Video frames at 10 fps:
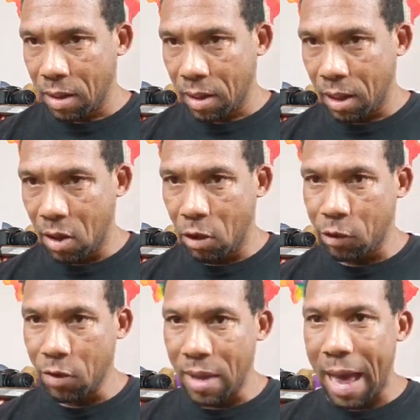He
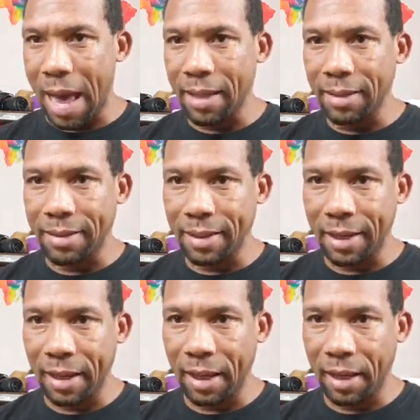also has
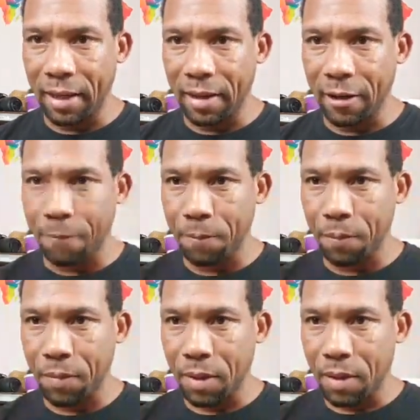in
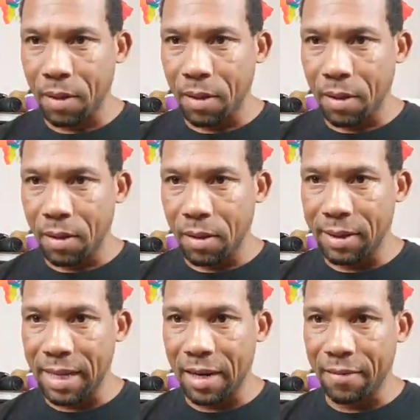the
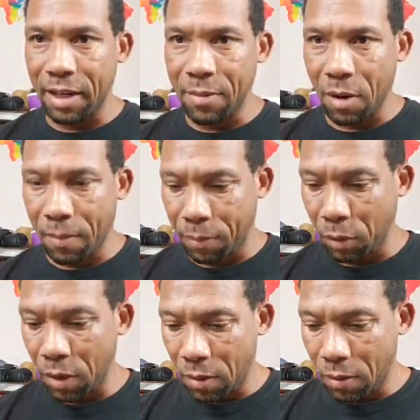sign of Libra
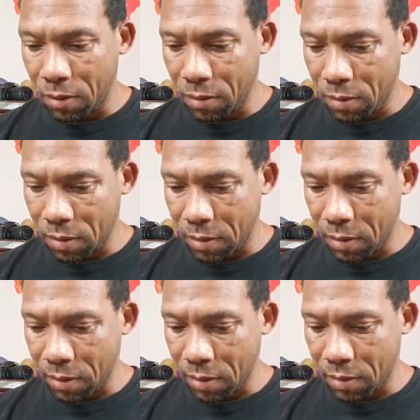Pluto.
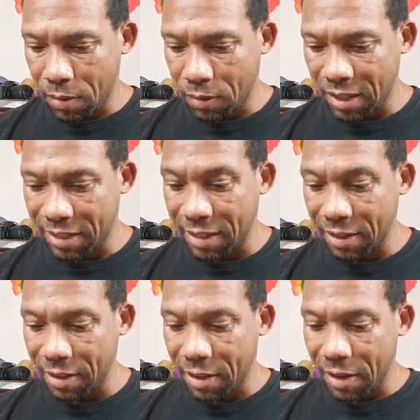So that's
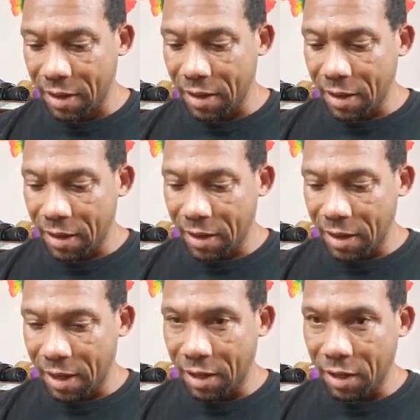
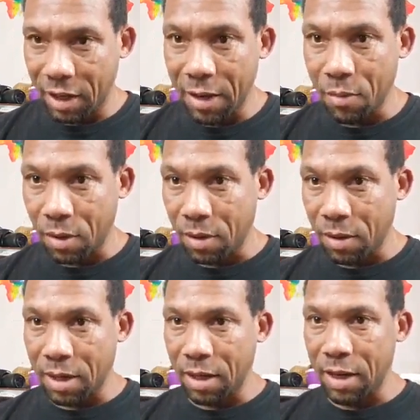in Libra.
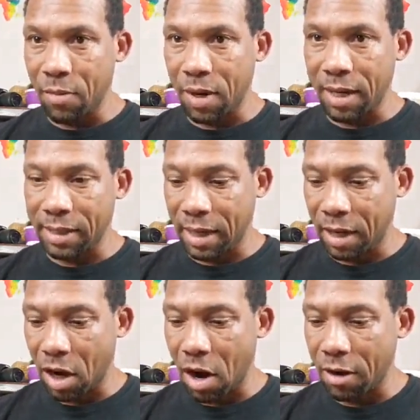And Libra is a
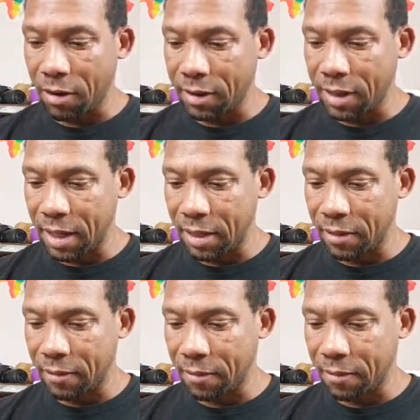cardinal sign.